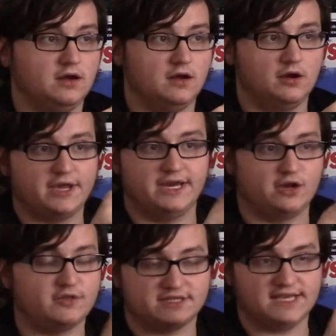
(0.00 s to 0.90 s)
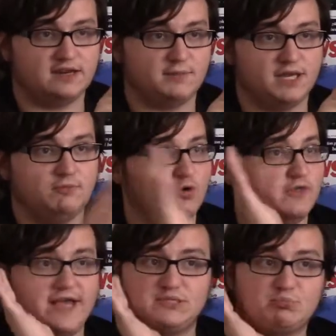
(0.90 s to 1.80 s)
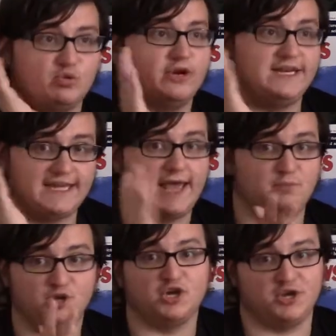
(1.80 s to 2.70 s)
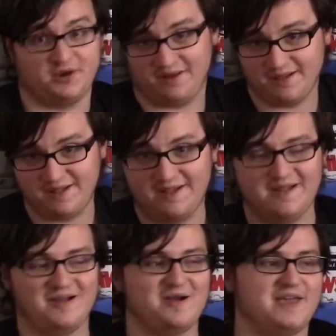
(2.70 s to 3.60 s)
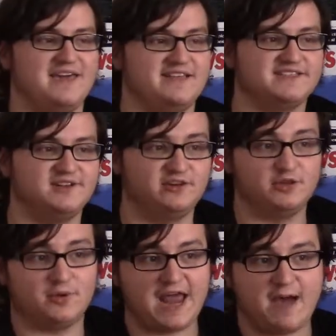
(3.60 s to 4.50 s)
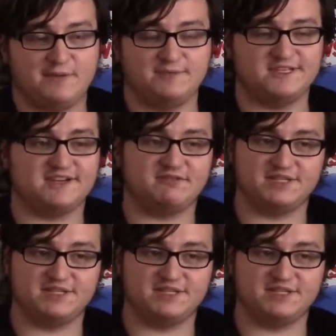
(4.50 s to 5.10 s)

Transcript: Okay, no, that's animated. Well, that's pretty damn good. Okay, that's literally what happened to me several